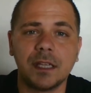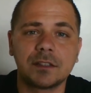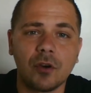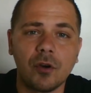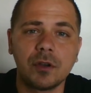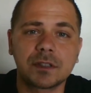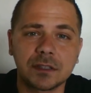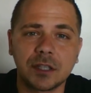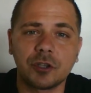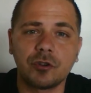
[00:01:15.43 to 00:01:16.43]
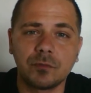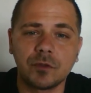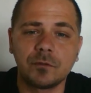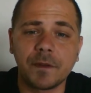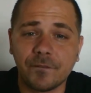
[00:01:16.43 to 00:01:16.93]
It's always continual
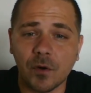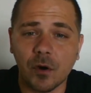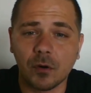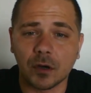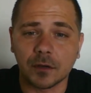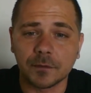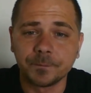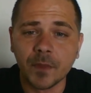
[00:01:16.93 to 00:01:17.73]
movement forward.